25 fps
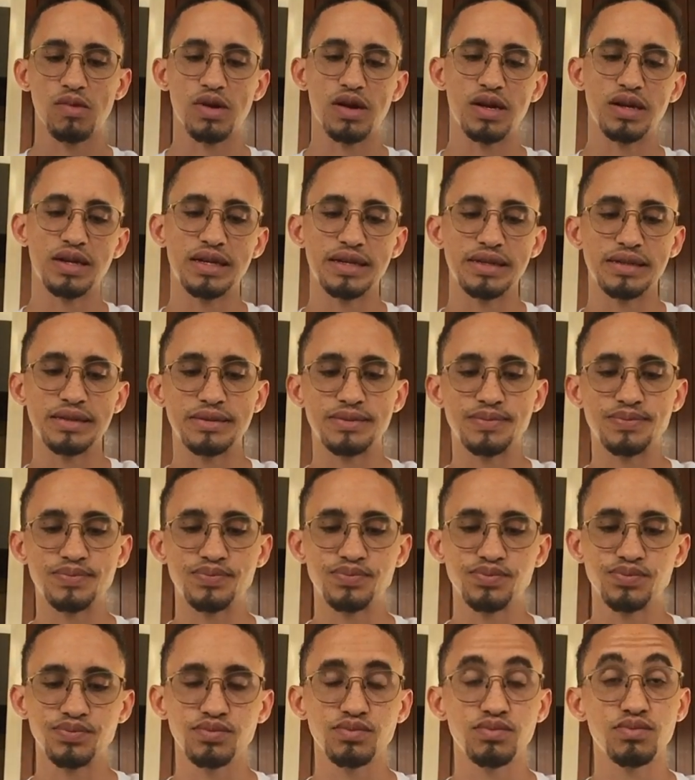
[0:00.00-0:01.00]
I like
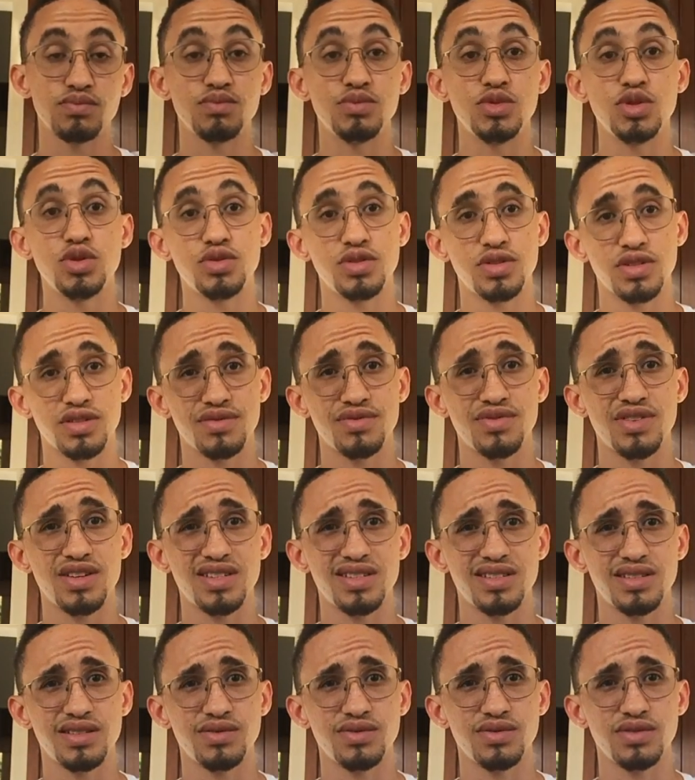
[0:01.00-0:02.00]
music
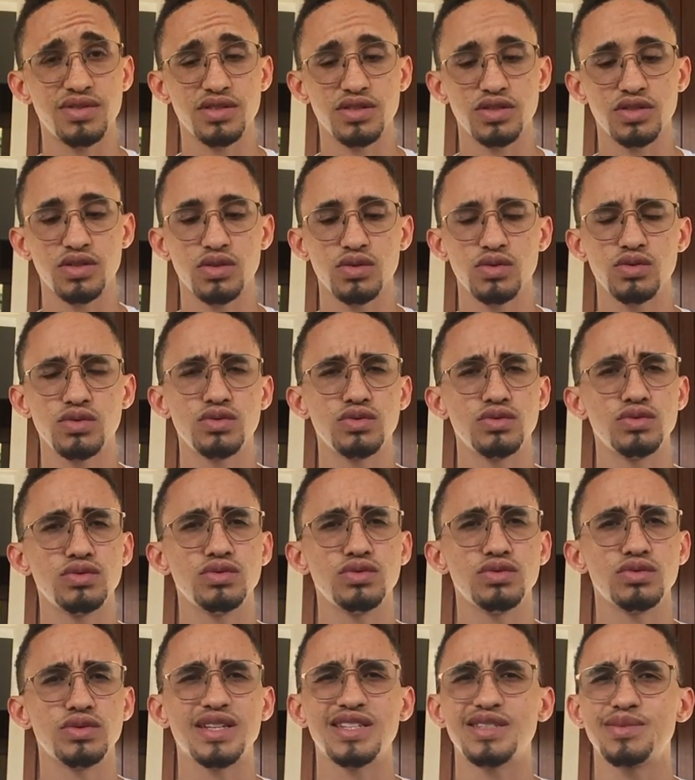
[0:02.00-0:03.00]
festivals.
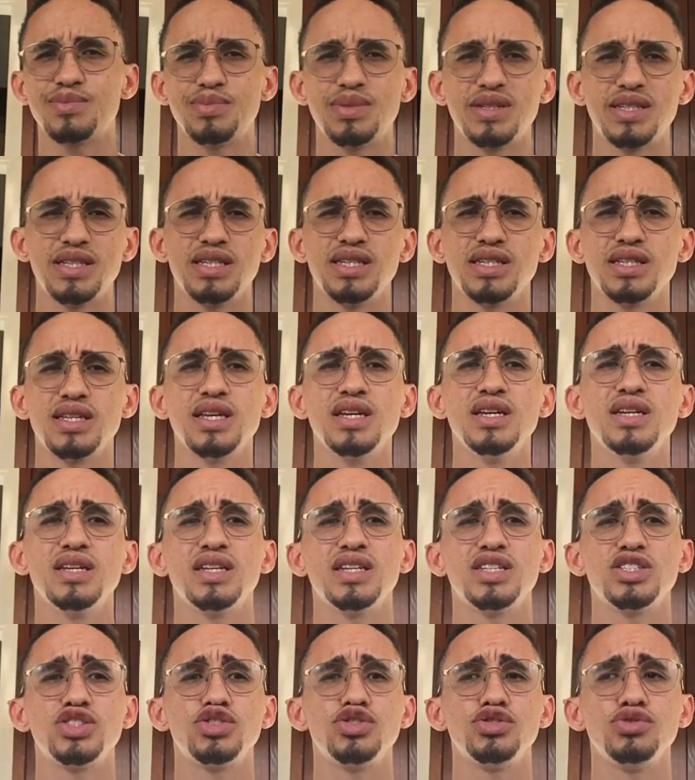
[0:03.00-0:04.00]
Ooh, that's big.
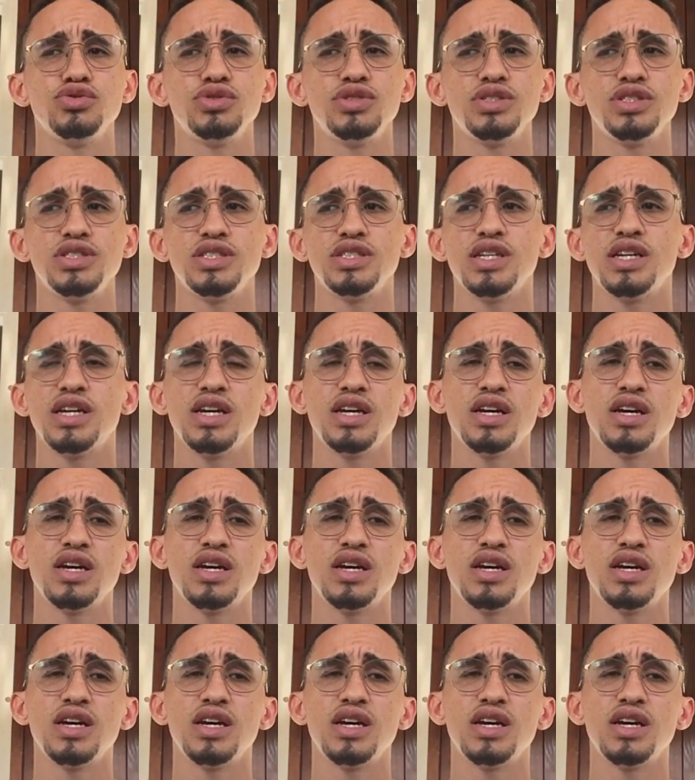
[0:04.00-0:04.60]
That's juicy.